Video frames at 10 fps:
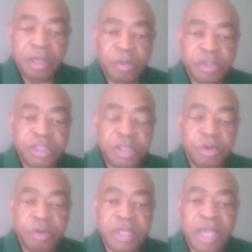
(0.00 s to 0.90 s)
which she
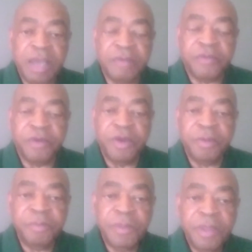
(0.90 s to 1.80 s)
retired from.
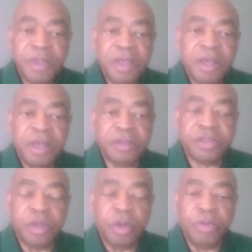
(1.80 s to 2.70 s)

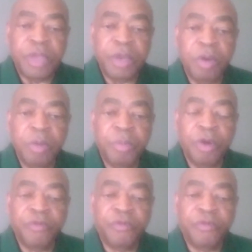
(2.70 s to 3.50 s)
So they were both